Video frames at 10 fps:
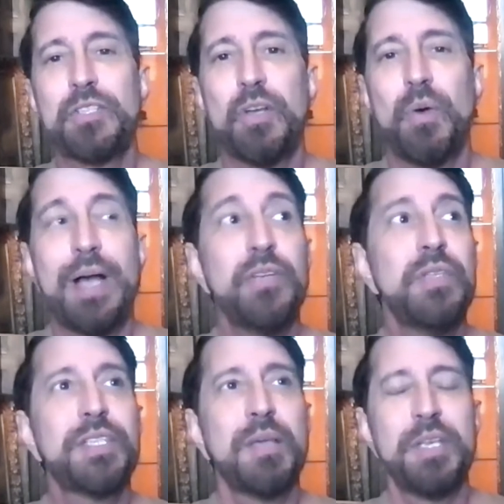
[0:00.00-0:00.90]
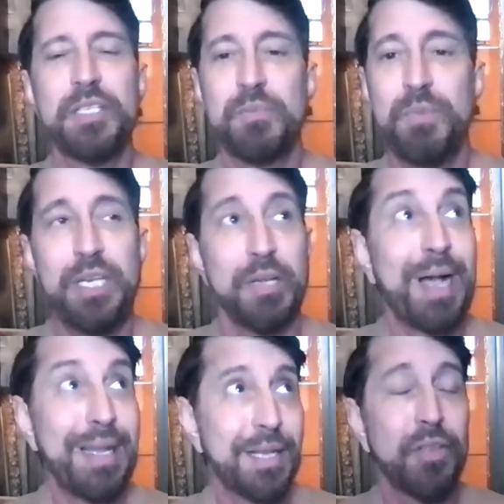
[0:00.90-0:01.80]
so I do the same thing as a medium.
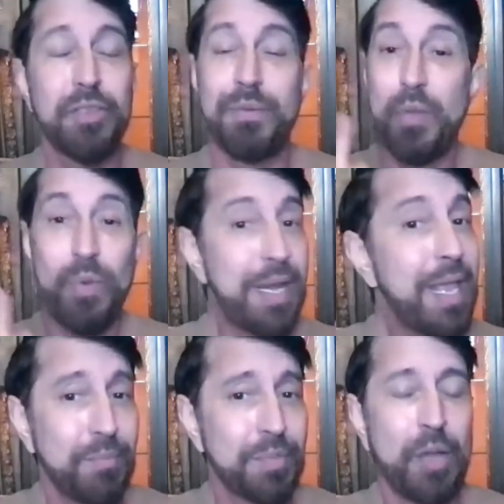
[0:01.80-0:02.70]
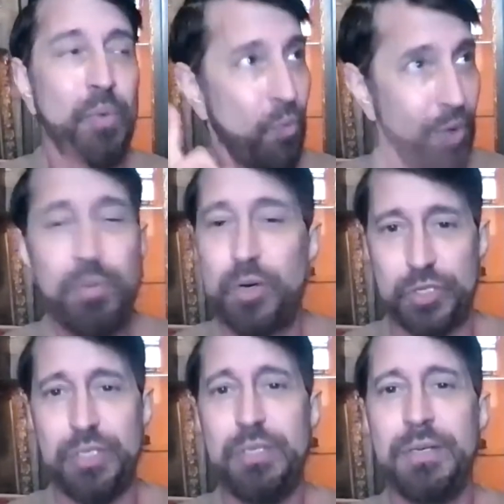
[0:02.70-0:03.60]
I tell them I want names. I want one person,